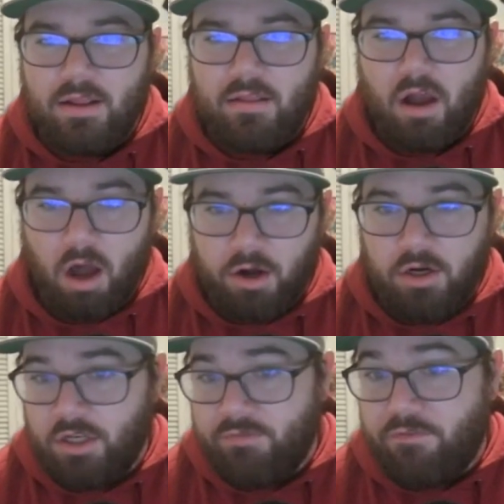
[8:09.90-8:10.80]

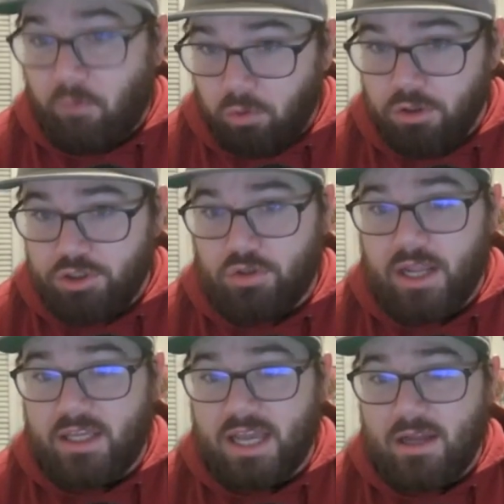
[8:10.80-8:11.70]
104
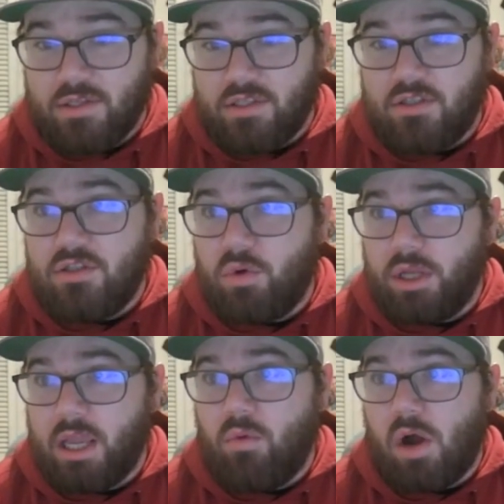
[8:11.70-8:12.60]
strikeouts to
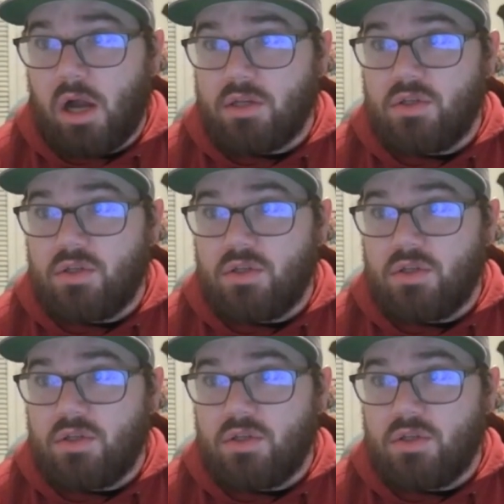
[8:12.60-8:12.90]
28 walks.